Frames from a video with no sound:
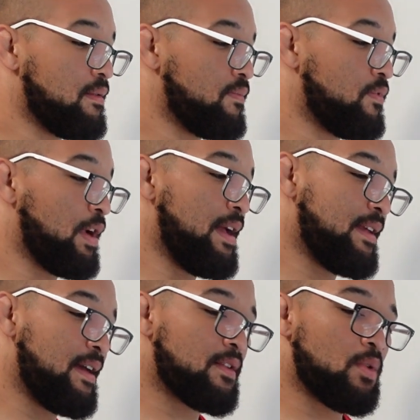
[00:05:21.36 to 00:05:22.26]
you guys
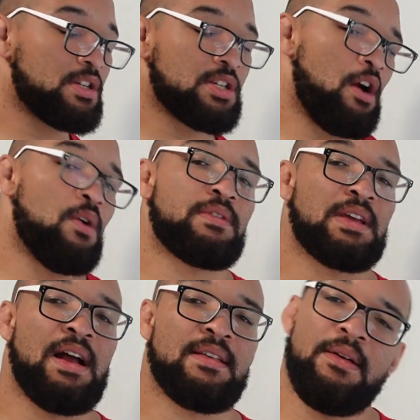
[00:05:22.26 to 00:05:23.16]
ask the question. I always
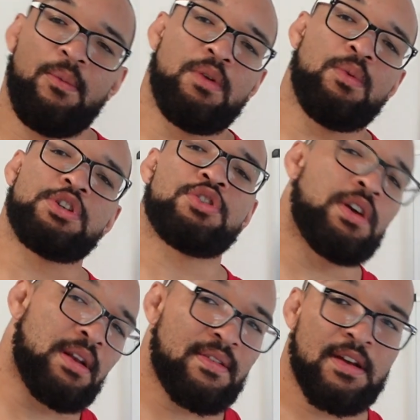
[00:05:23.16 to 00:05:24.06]
get asked, what's your
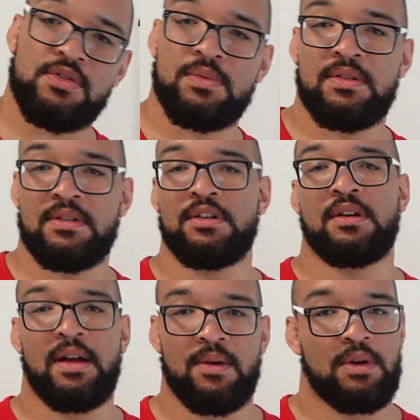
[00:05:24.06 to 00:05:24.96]
training schedule? What does it
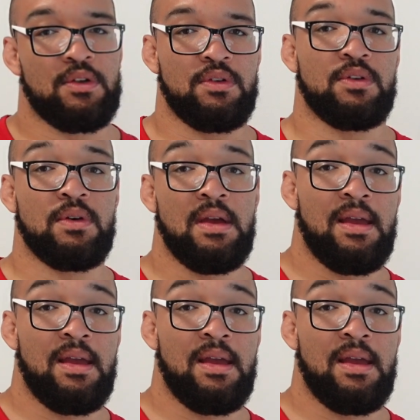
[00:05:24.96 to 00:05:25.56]
look like? What do you do?